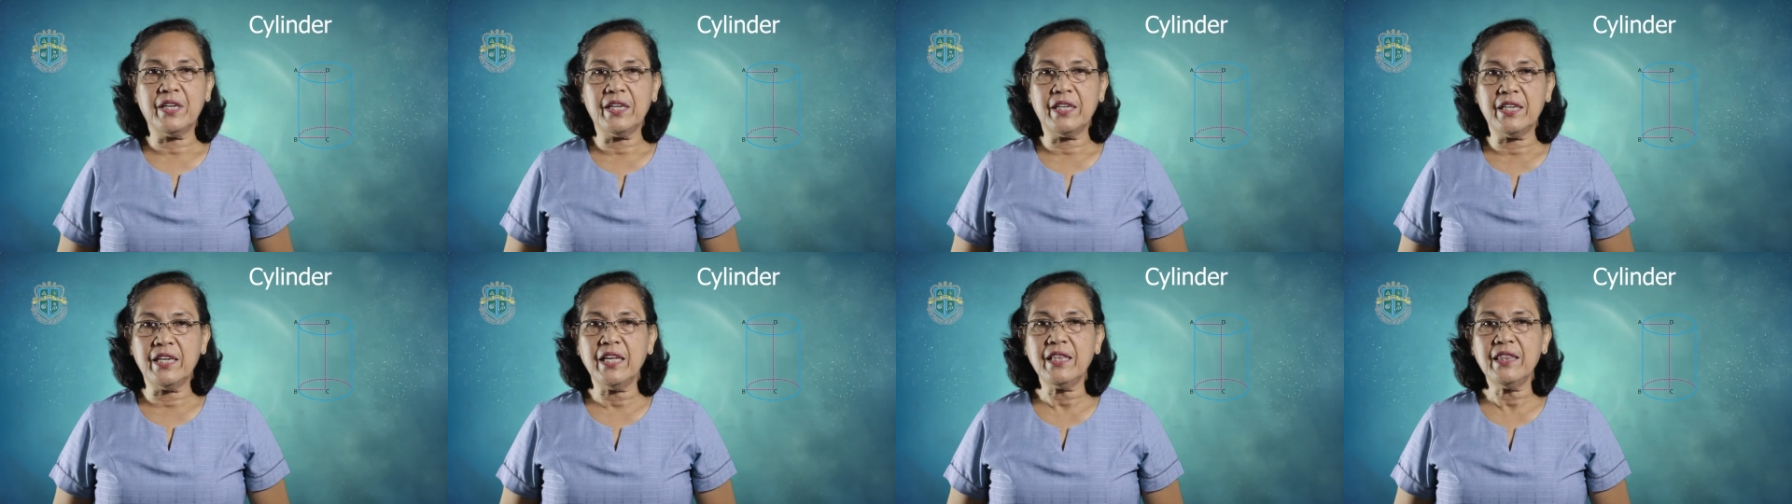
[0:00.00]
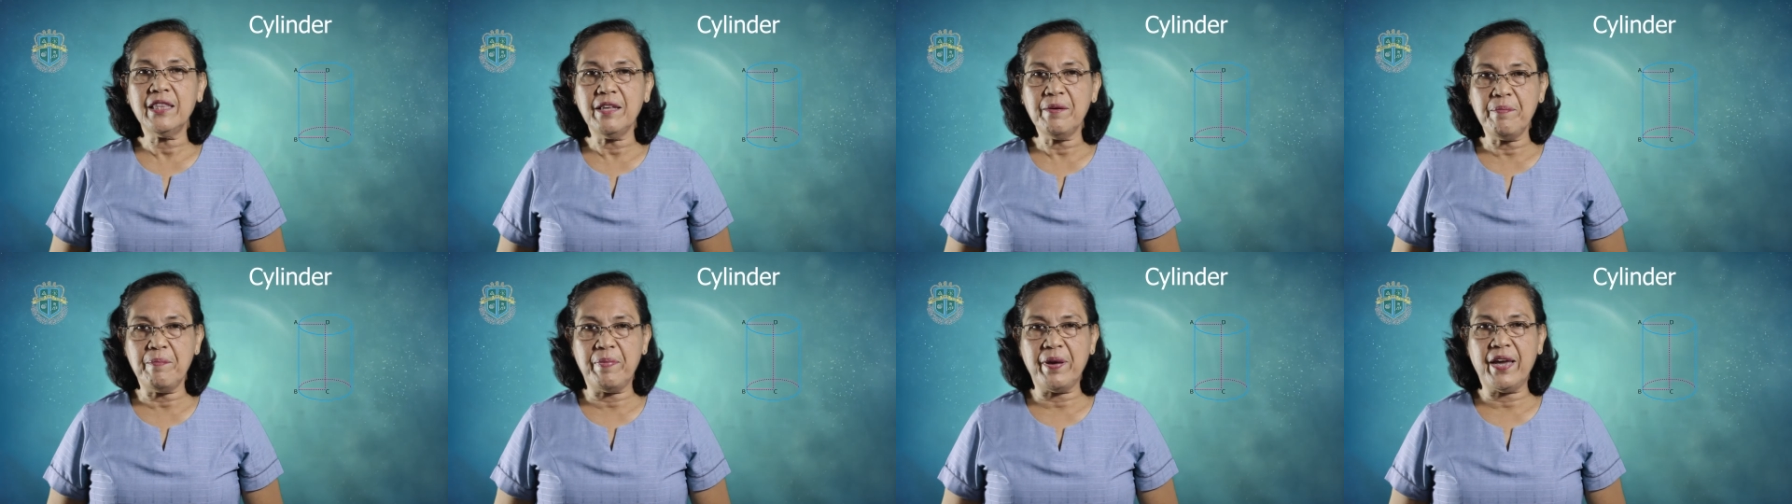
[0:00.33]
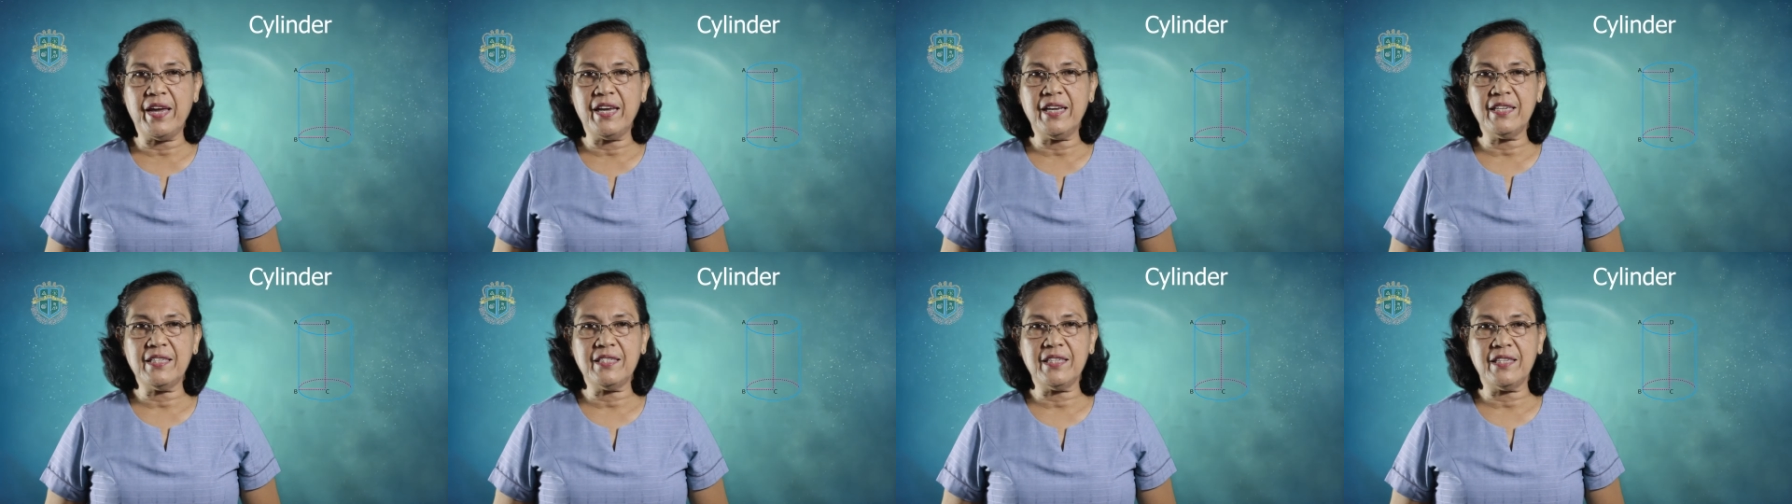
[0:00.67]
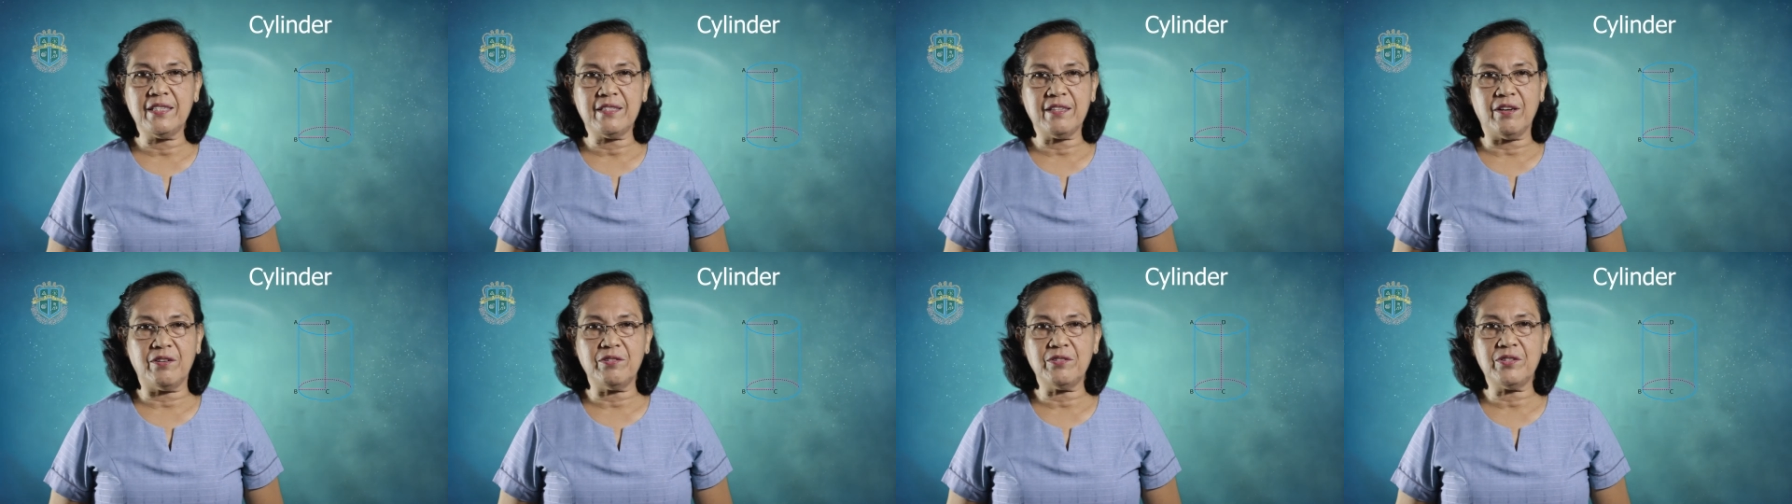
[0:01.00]
that the base
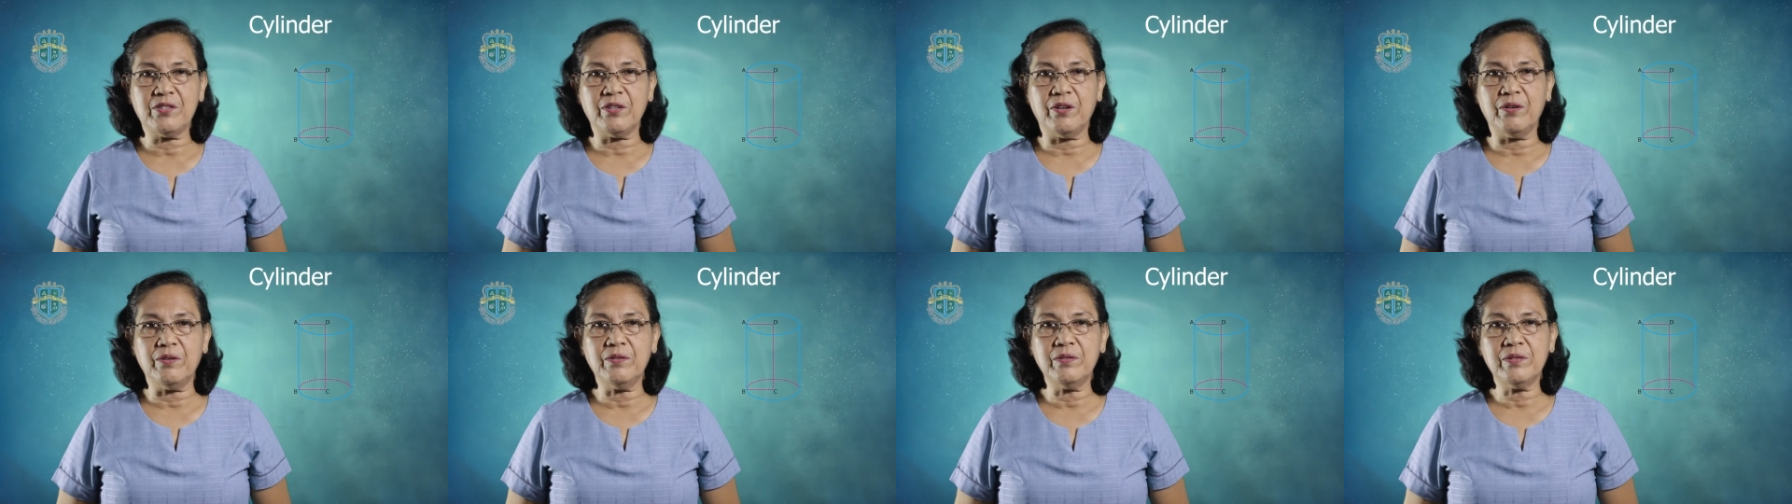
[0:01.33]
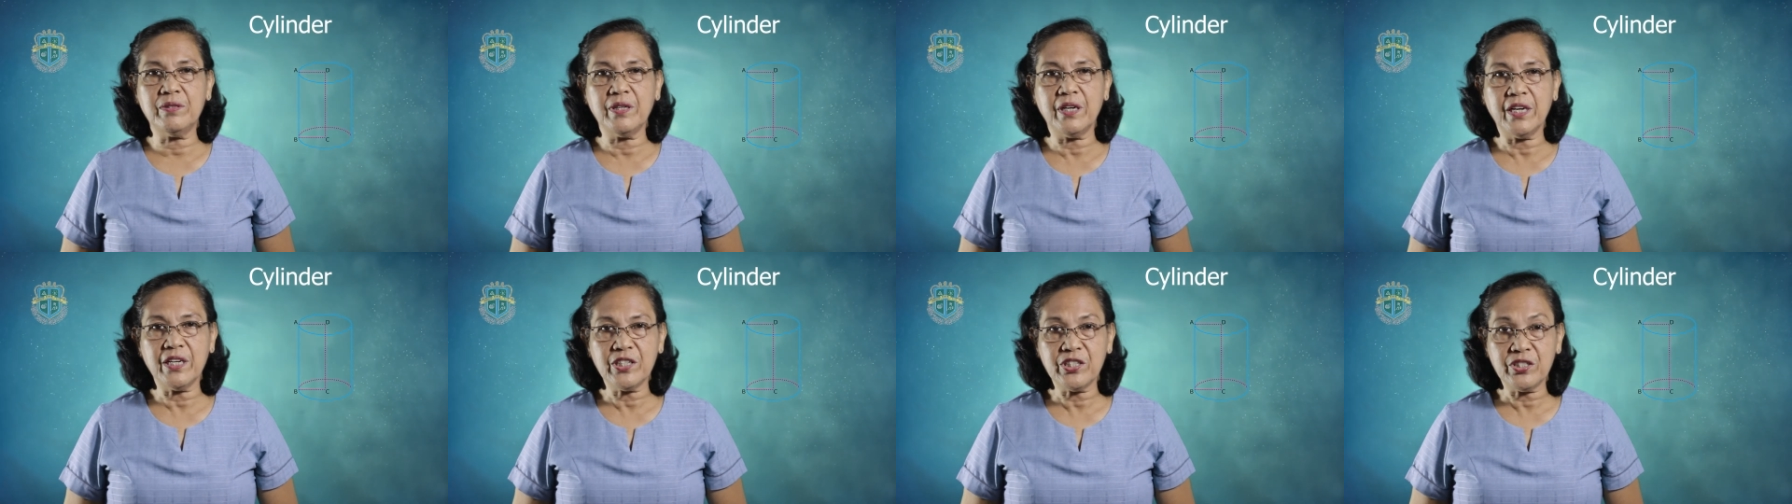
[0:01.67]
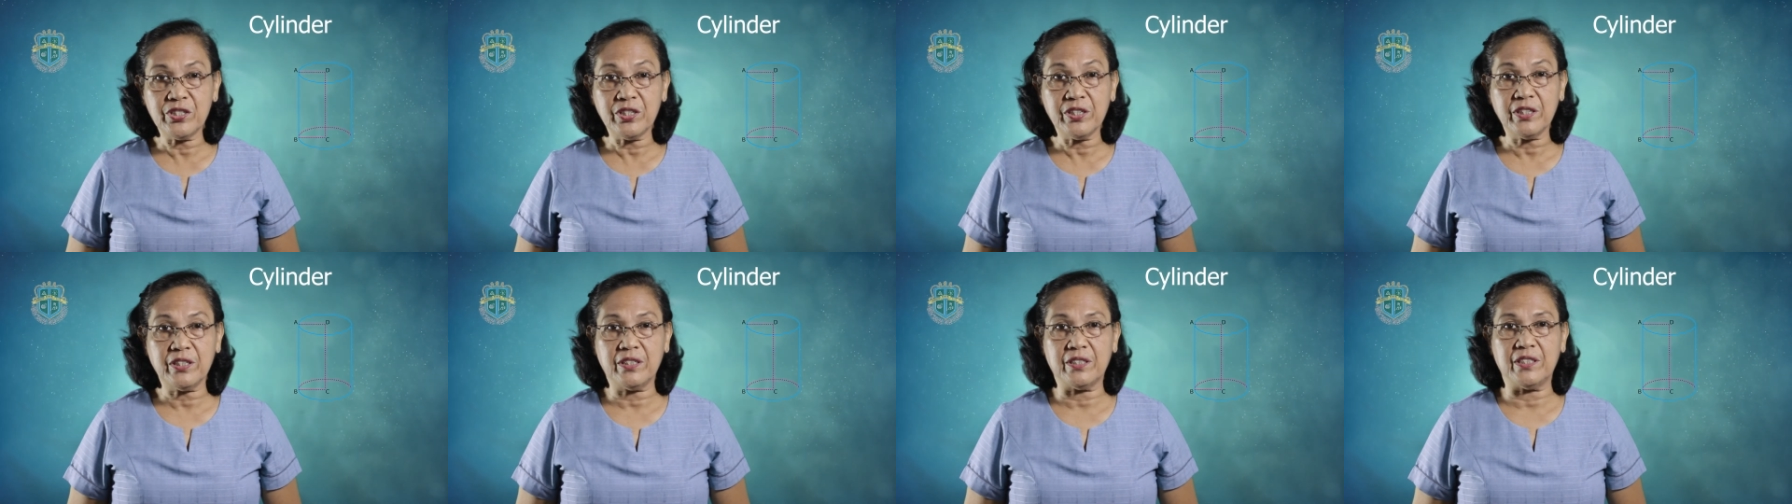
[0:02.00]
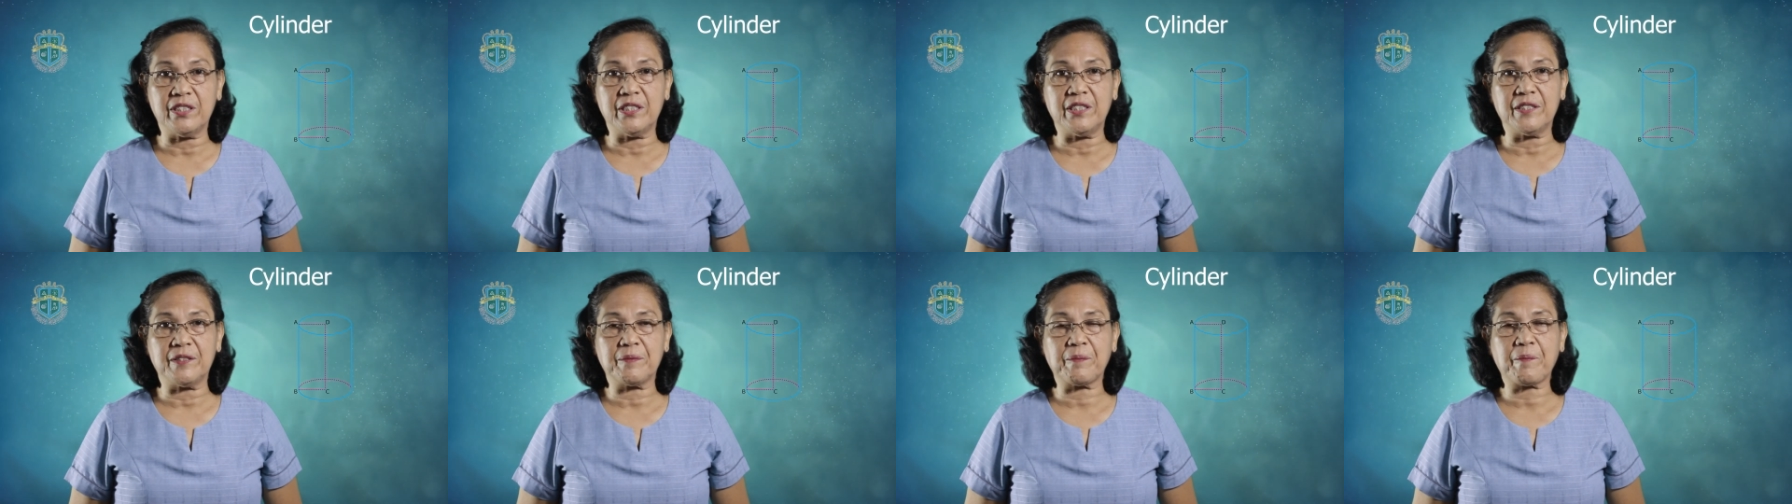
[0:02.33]
is also a
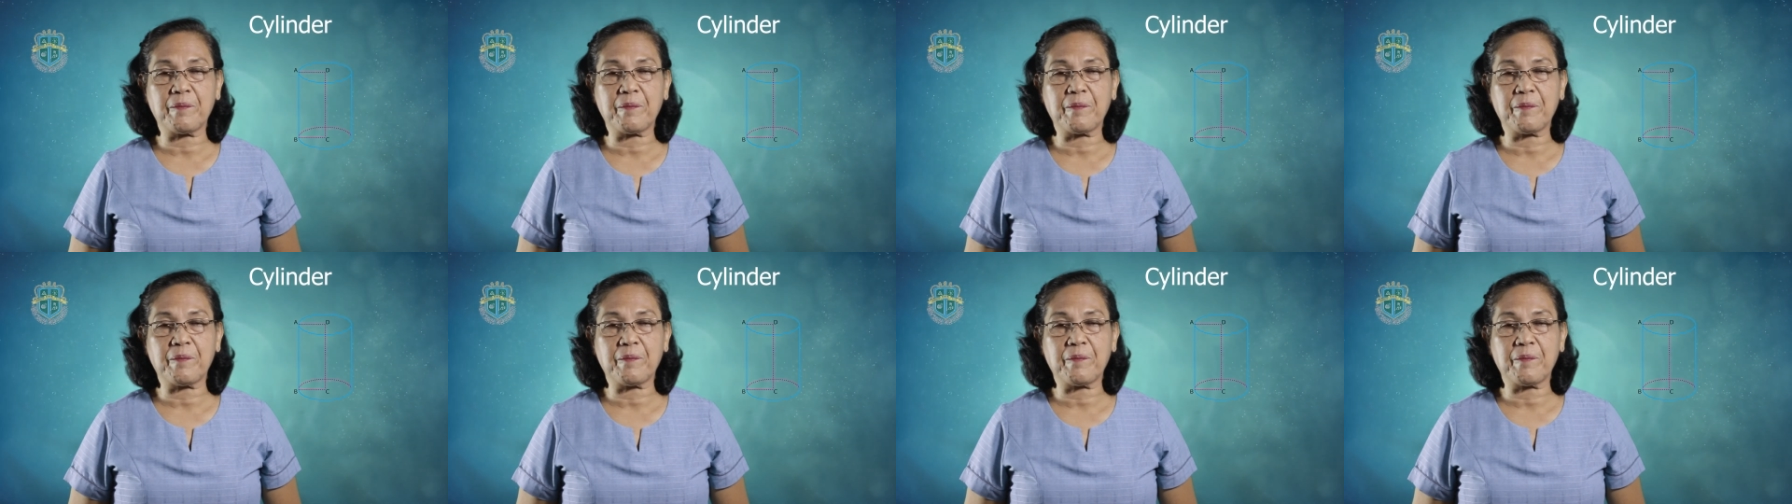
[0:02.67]
circle.